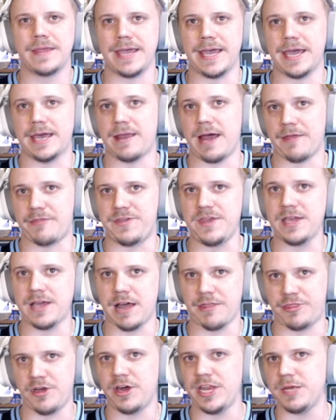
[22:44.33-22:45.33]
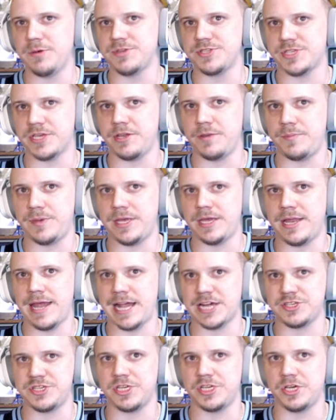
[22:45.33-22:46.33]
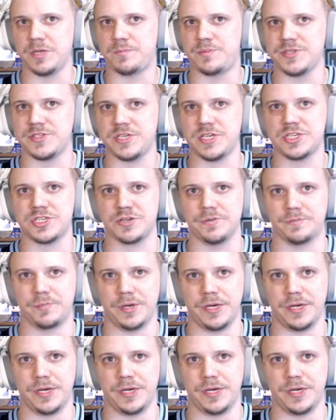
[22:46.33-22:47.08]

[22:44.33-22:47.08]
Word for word: And I think I thought he was going to be in actually good position,